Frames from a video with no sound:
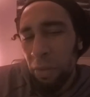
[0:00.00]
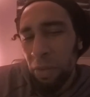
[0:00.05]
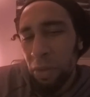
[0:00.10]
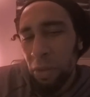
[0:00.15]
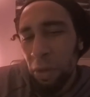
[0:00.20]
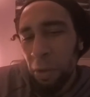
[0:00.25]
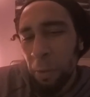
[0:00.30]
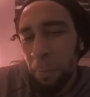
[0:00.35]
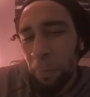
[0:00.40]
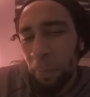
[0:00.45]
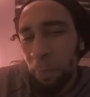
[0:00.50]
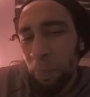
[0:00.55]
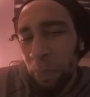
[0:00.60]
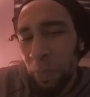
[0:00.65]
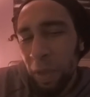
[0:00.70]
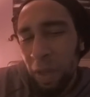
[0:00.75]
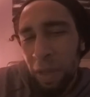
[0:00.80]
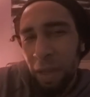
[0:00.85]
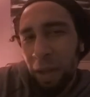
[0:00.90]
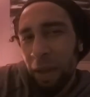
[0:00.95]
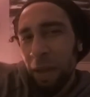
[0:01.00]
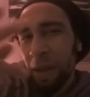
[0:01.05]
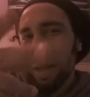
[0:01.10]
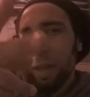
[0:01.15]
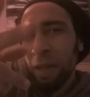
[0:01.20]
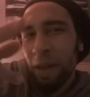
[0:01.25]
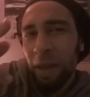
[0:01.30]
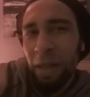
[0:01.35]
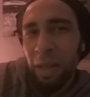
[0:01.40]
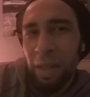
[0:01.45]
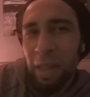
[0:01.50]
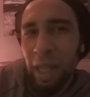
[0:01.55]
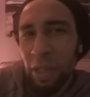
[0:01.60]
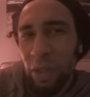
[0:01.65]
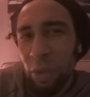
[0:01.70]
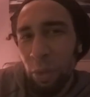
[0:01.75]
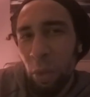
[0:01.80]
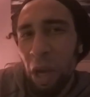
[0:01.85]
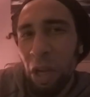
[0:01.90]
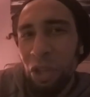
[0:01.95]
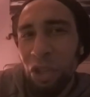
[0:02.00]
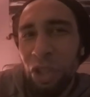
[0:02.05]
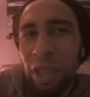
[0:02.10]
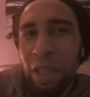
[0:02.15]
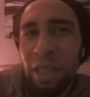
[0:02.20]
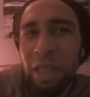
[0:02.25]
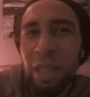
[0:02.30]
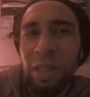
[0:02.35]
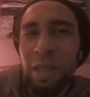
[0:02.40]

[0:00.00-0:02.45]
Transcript: So thanks for watching, and I'll